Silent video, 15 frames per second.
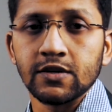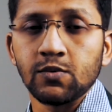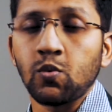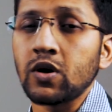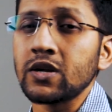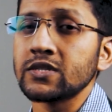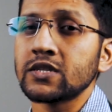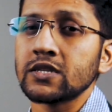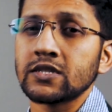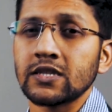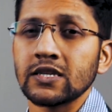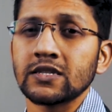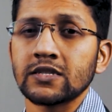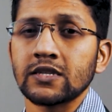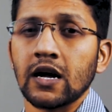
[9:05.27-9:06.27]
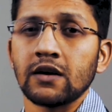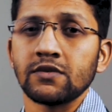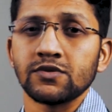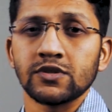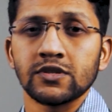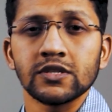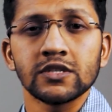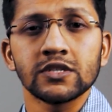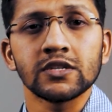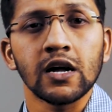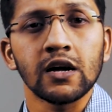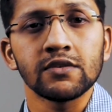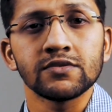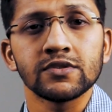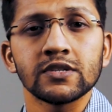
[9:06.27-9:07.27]
What is the sixth house? Sixth
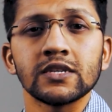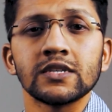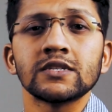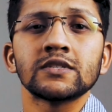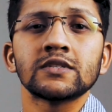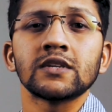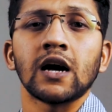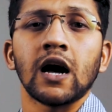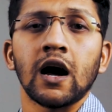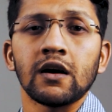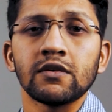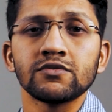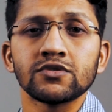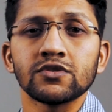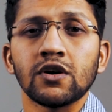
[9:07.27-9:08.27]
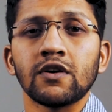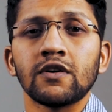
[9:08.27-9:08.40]
house is the house